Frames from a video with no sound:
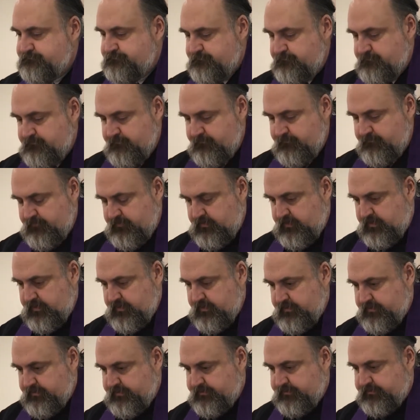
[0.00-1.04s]

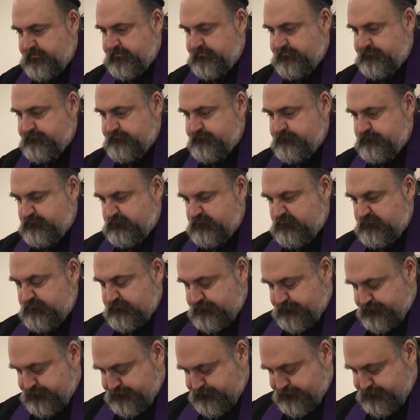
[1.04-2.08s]

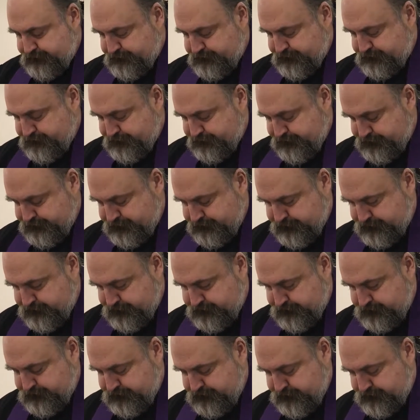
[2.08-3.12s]

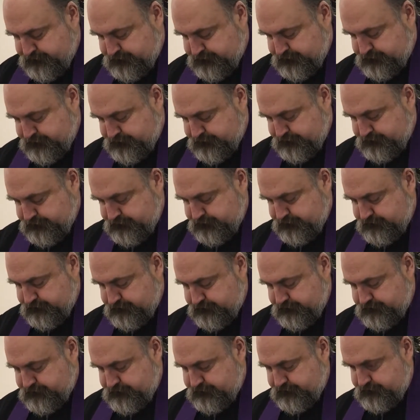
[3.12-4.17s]

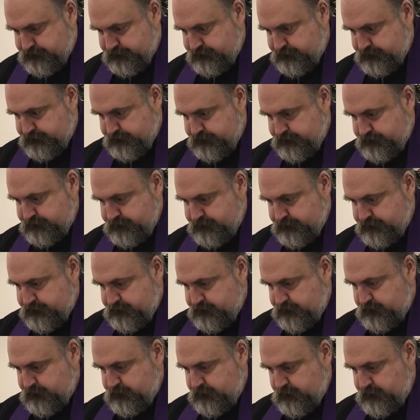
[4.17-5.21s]

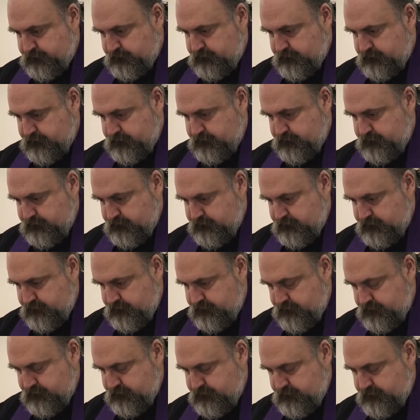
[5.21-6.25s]

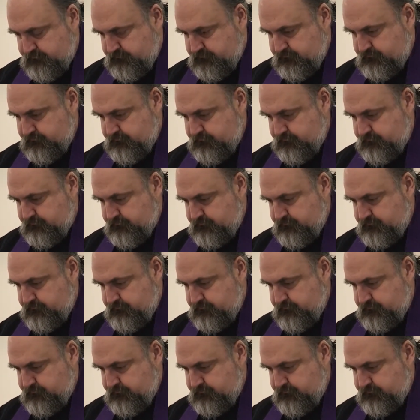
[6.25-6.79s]
[no speech]